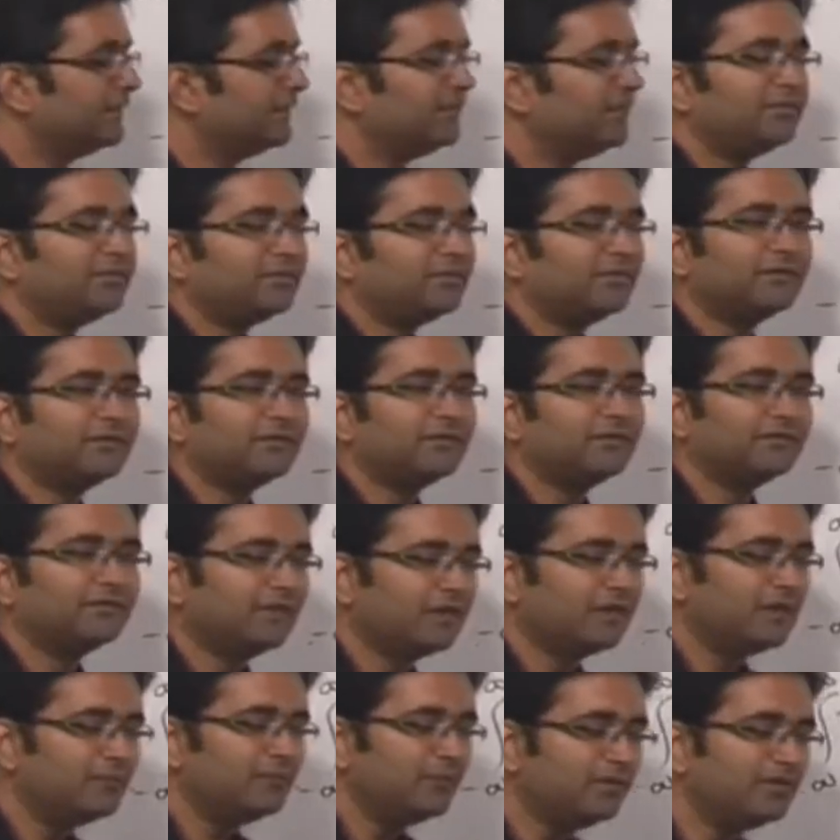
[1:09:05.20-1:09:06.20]
there is
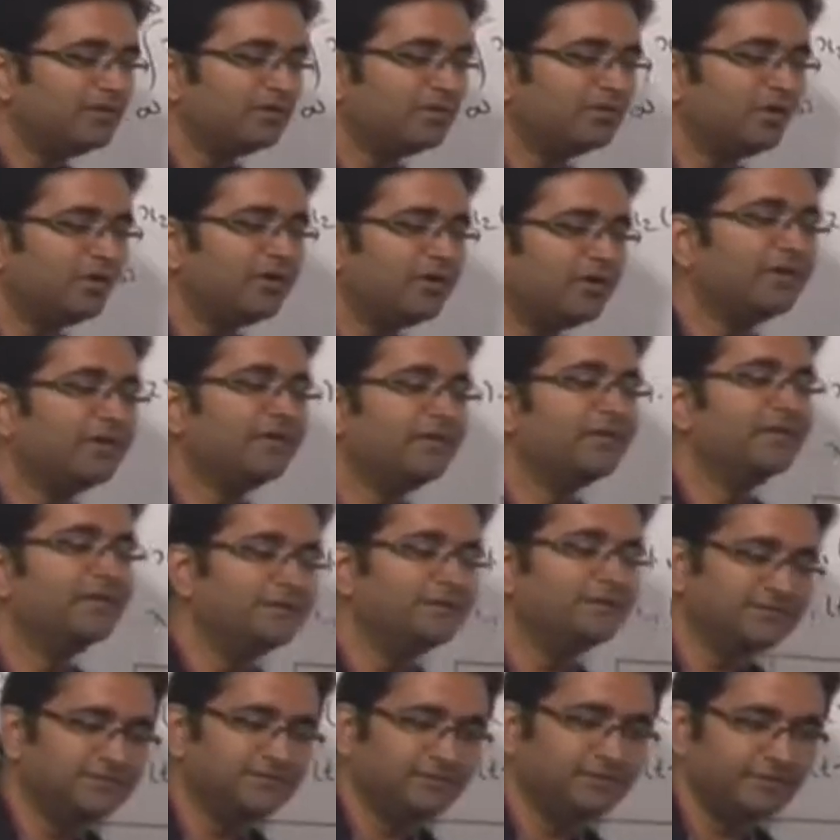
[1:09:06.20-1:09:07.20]
system, the input is not yet
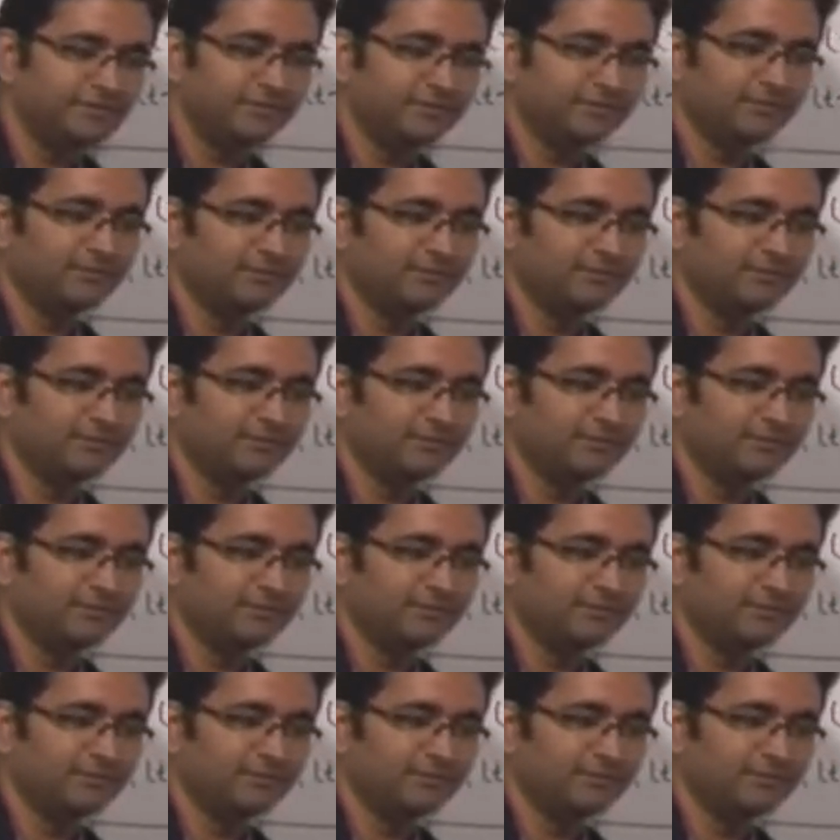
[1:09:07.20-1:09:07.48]
reached the